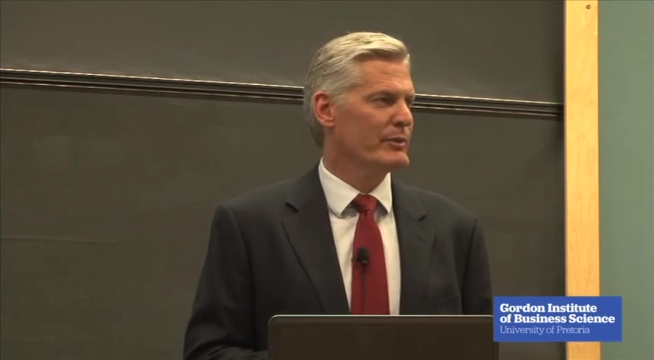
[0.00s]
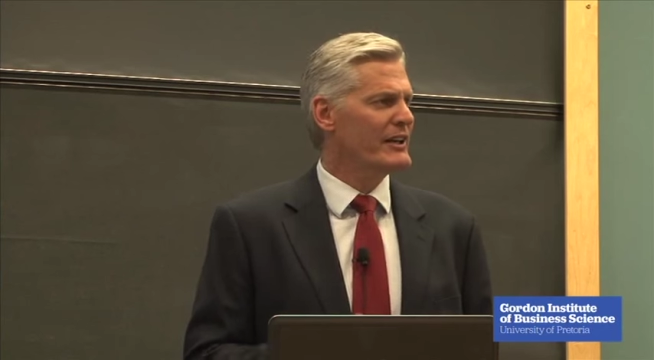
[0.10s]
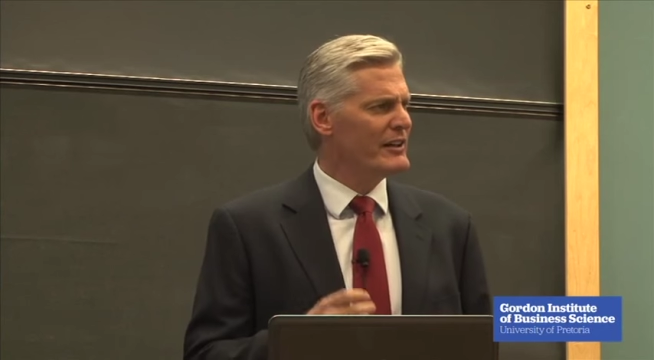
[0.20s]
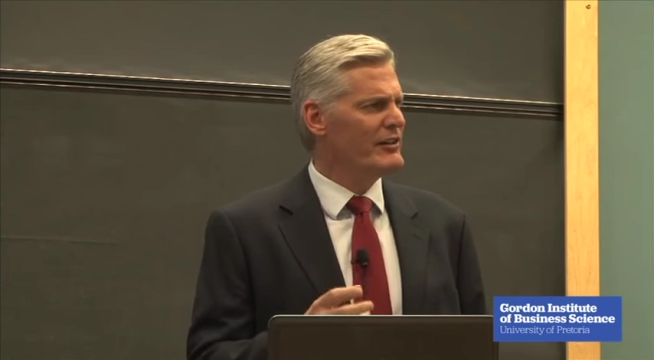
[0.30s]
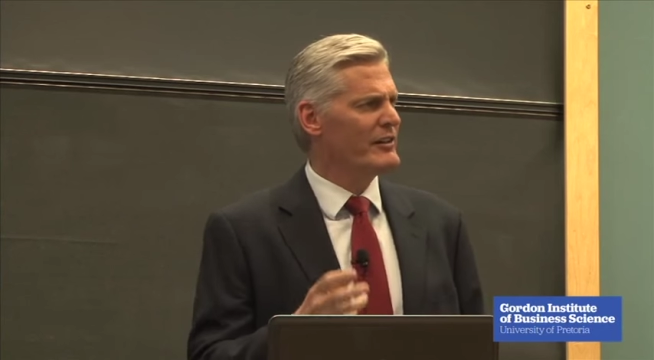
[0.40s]
But
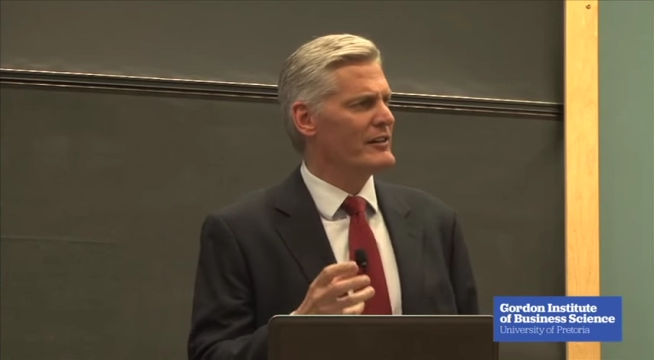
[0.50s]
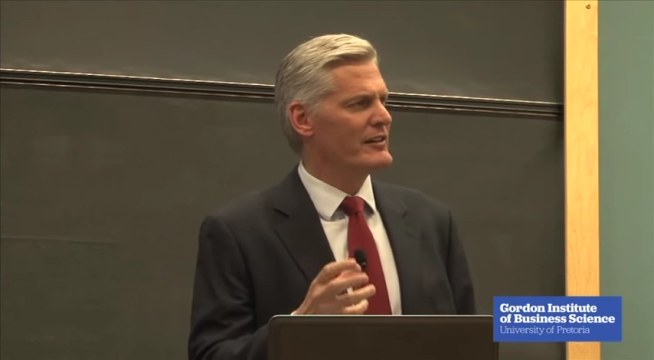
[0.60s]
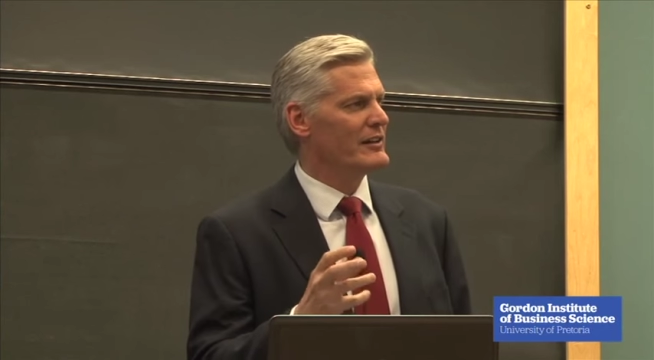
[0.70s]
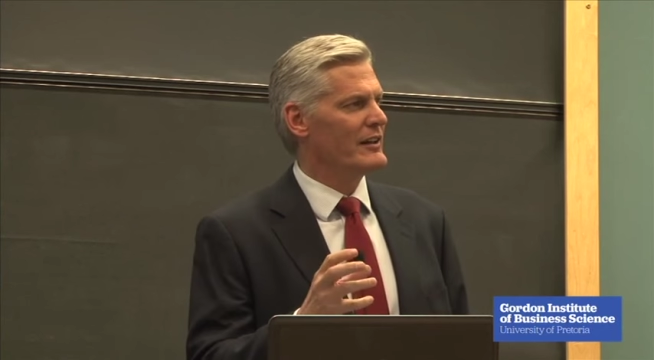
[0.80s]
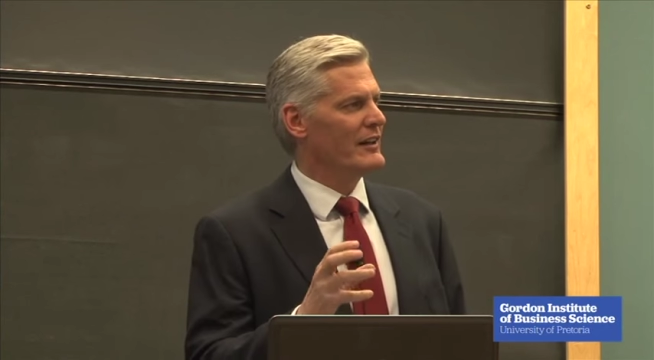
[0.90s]
I don't think
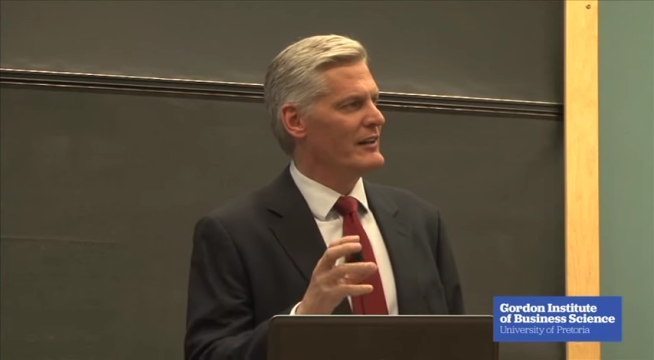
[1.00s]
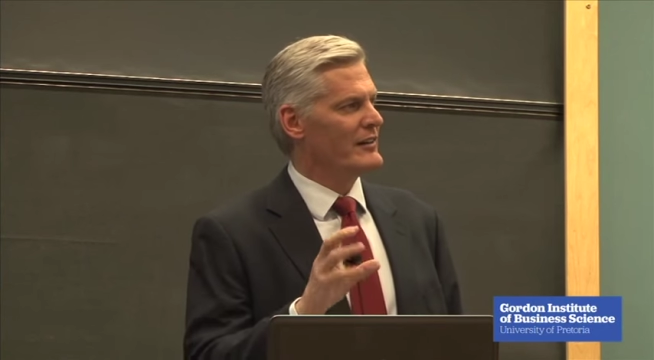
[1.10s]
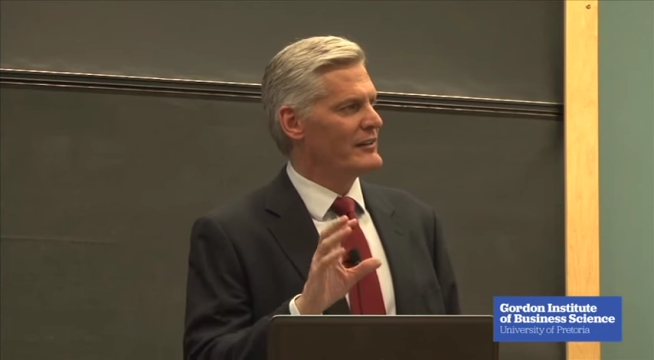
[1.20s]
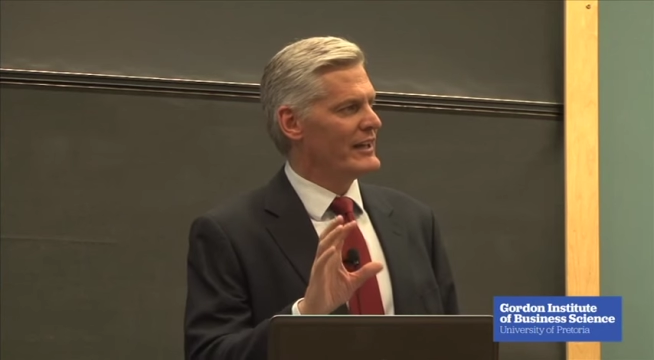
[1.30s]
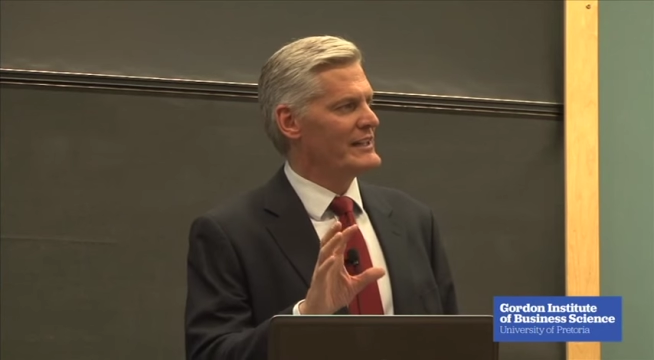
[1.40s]

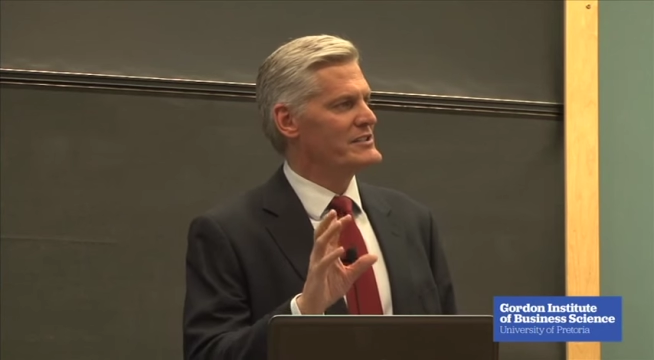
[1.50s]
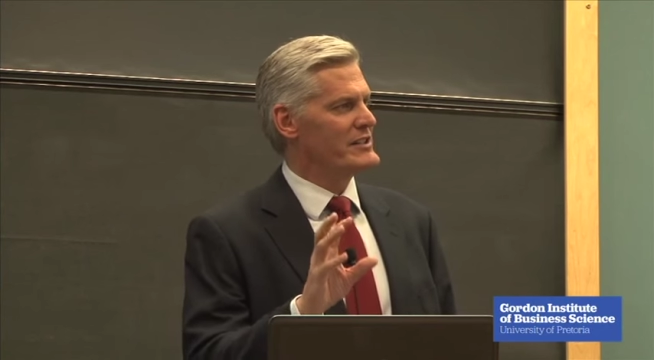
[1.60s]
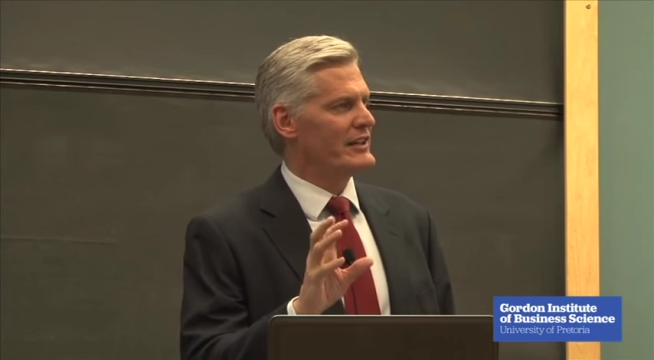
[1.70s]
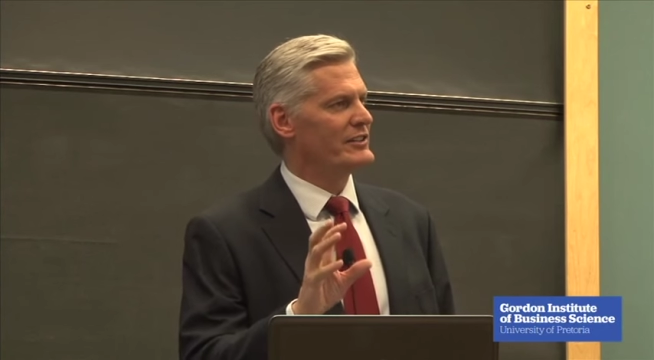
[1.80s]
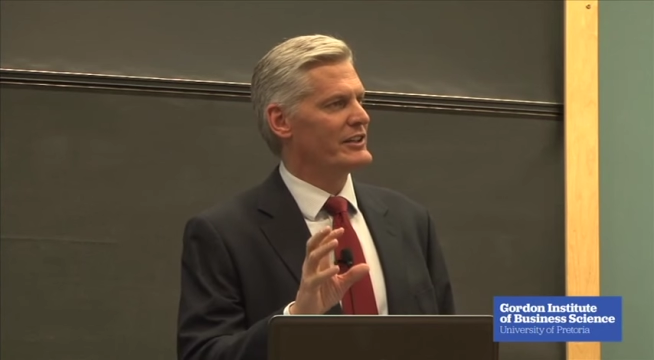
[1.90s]
that's
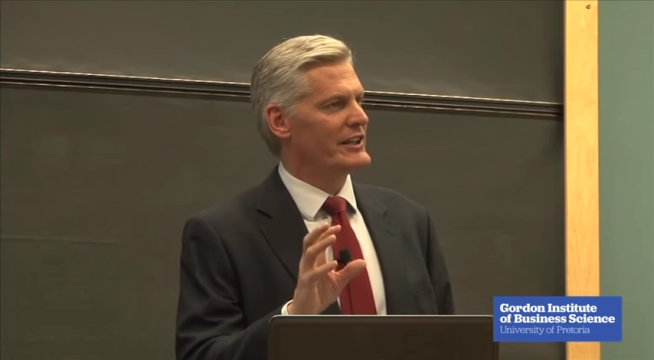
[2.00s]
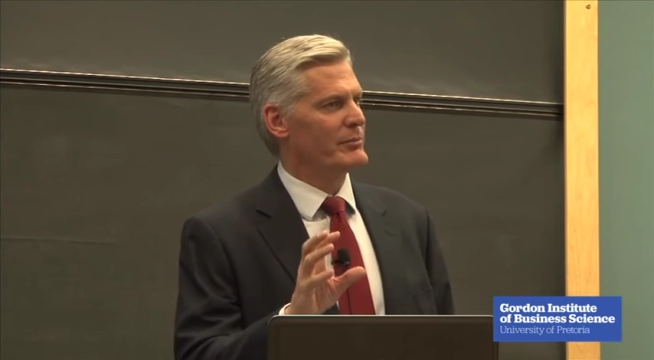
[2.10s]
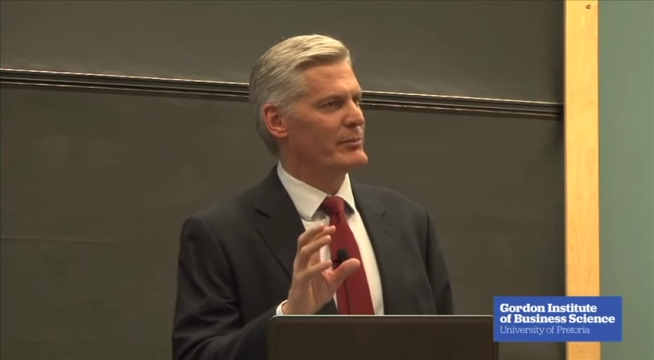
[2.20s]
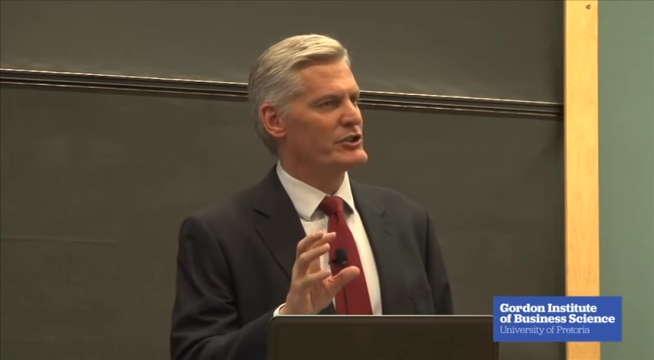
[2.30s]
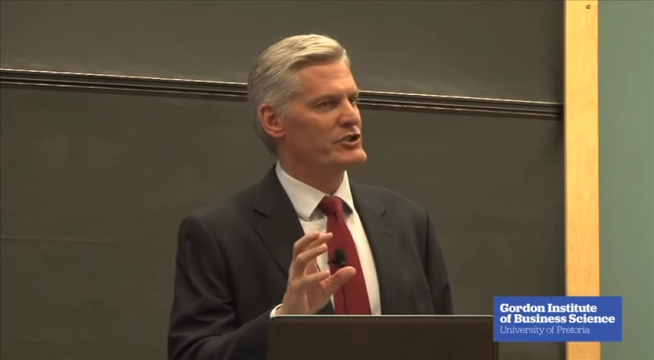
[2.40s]
the entire
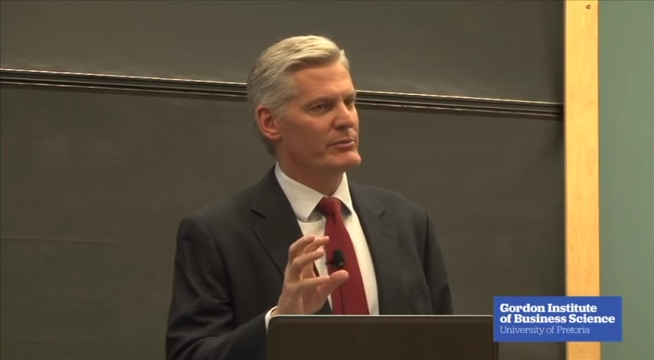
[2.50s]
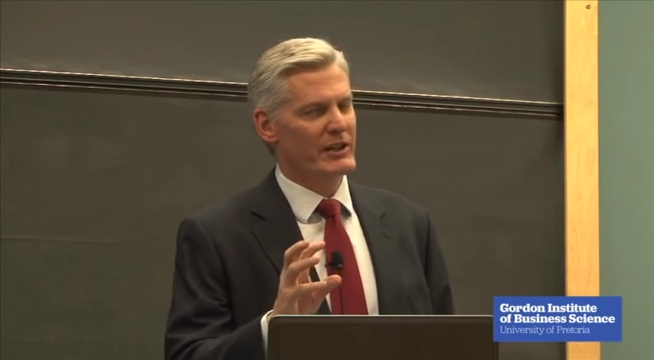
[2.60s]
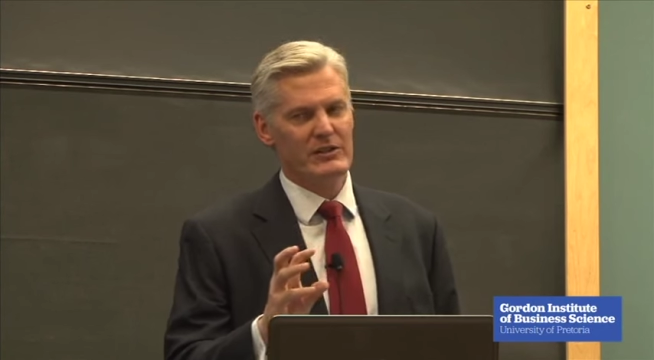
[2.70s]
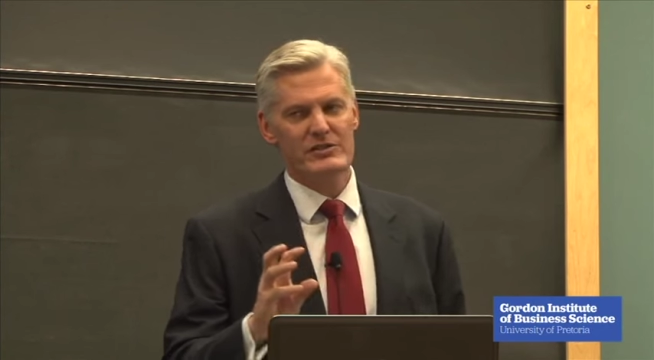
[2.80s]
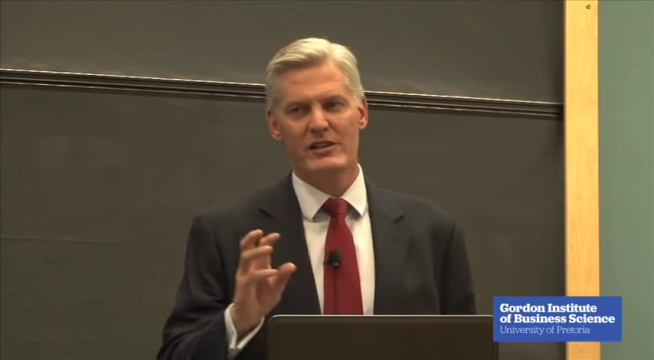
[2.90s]
picture,
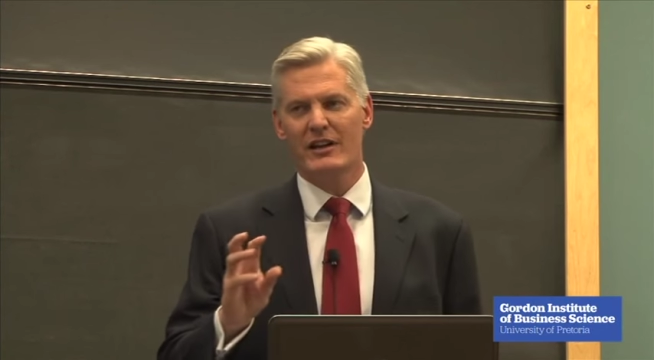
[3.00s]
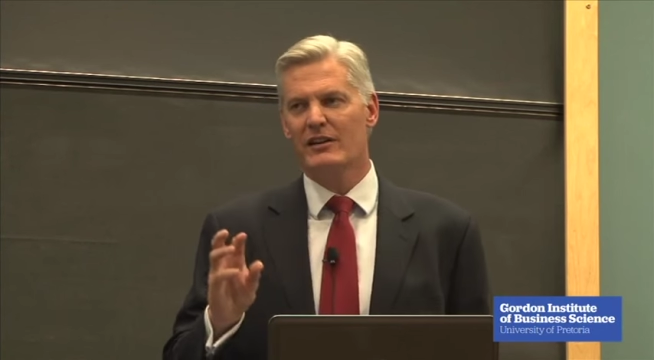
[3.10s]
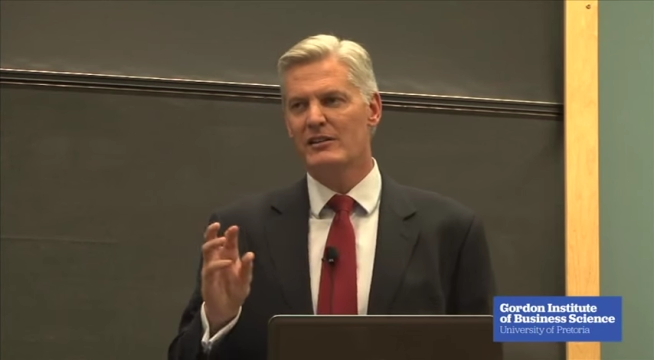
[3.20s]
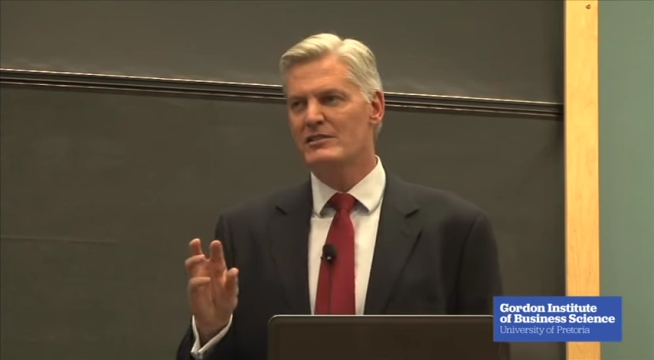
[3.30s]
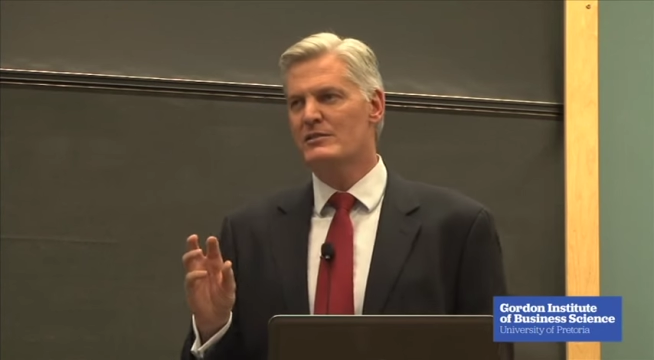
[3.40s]
because there
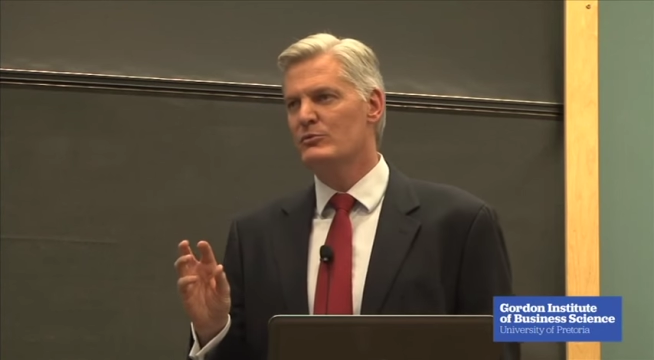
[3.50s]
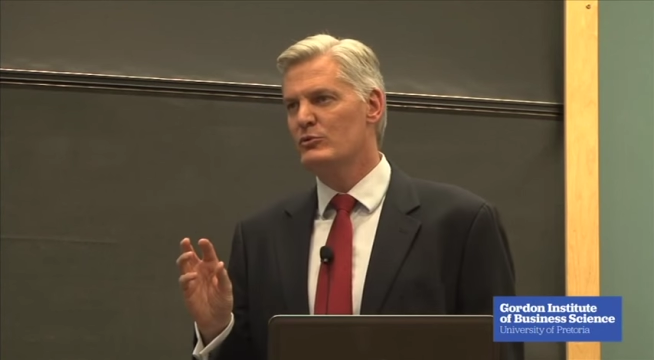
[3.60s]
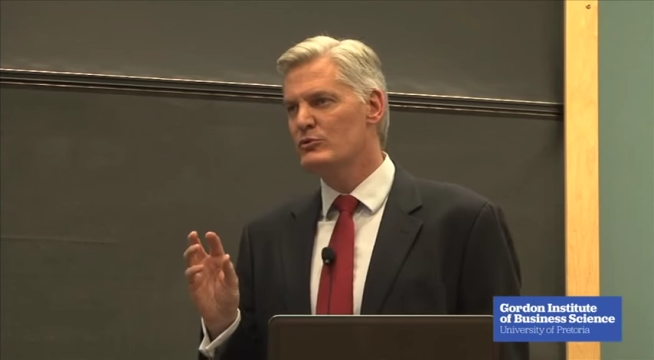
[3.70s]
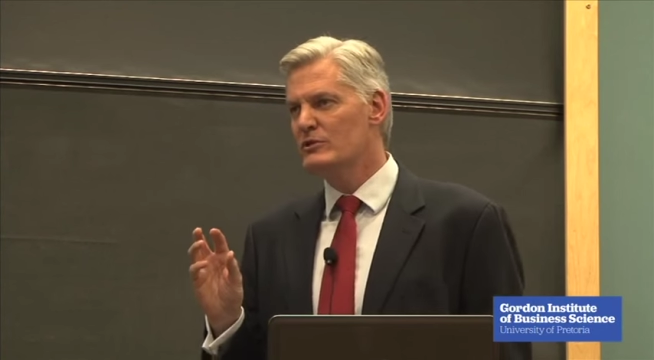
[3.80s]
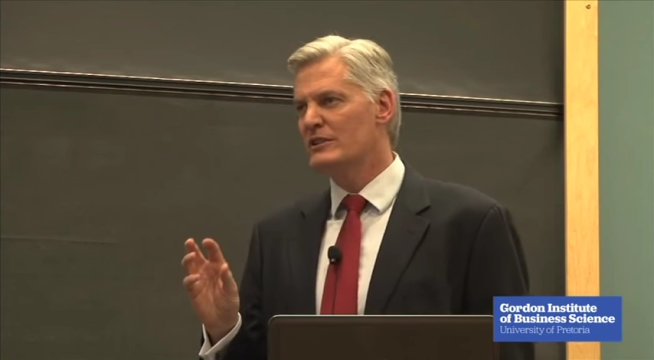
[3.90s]
are
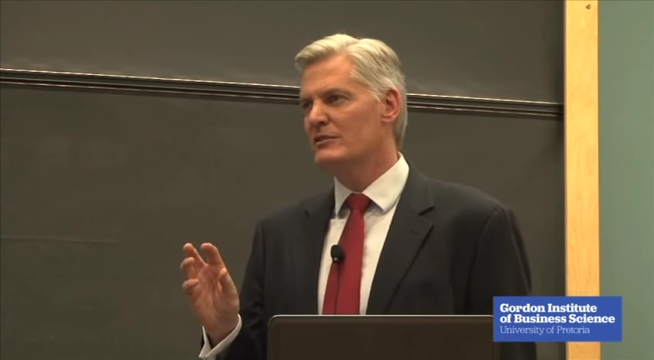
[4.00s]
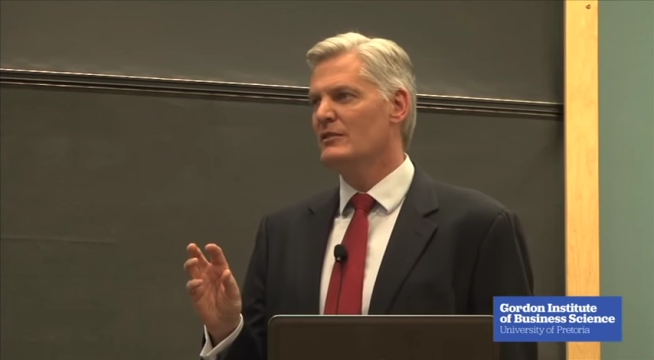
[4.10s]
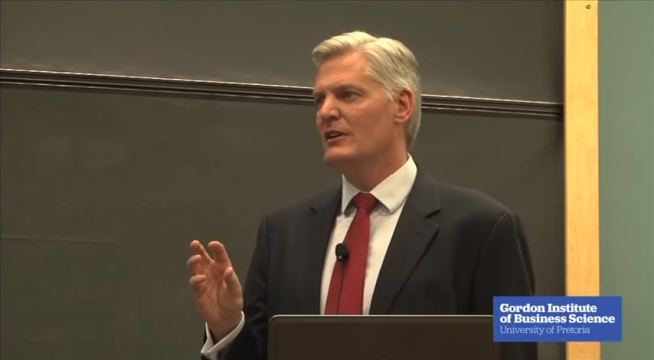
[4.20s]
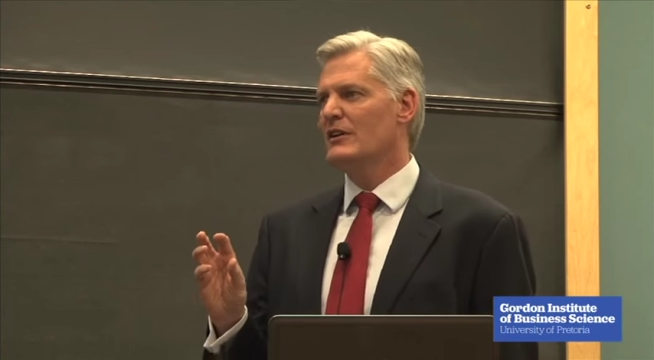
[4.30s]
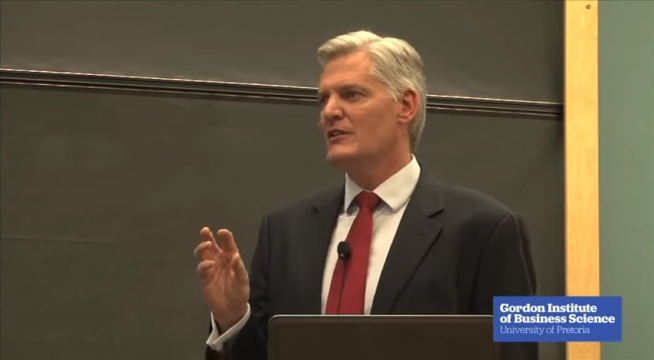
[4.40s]
some real